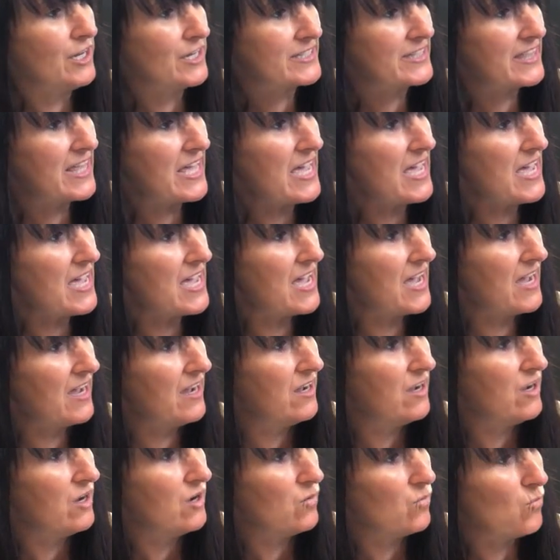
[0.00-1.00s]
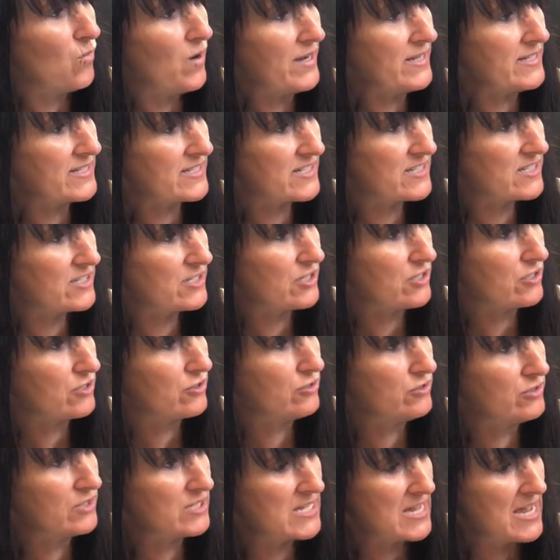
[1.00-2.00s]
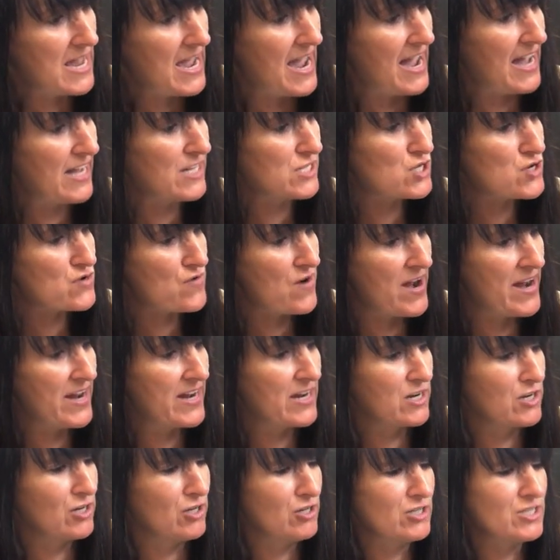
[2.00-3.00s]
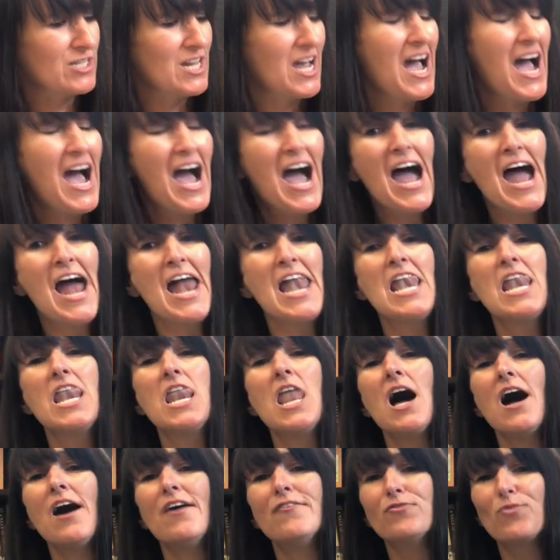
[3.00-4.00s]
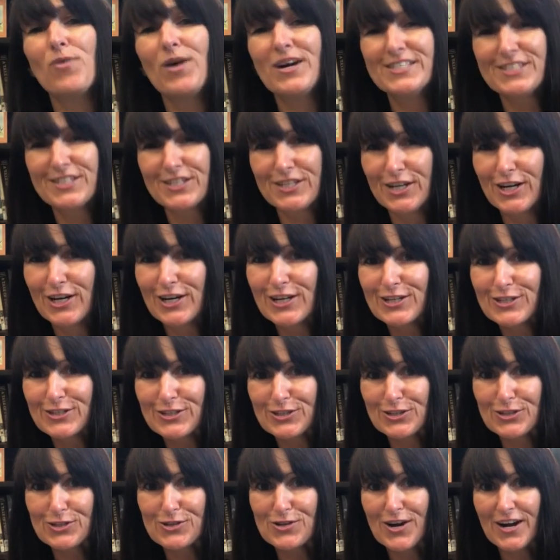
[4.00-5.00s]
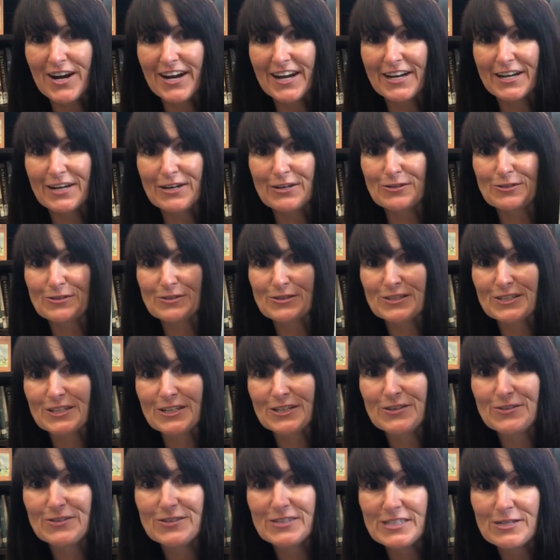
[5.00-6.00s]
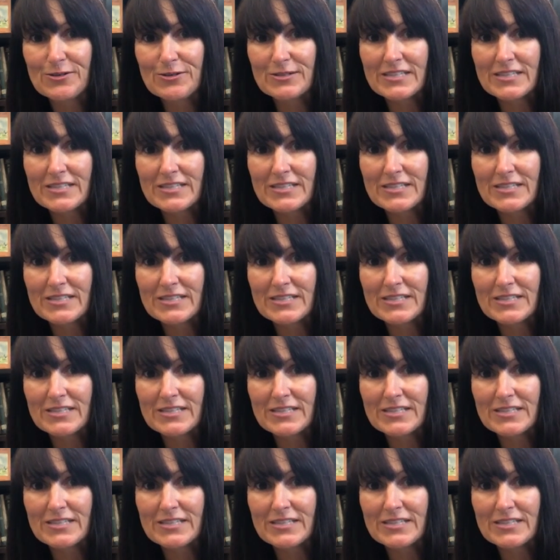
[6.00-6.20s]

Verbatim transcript: look there, white circles and triangles I love white circles and triangles. Can you see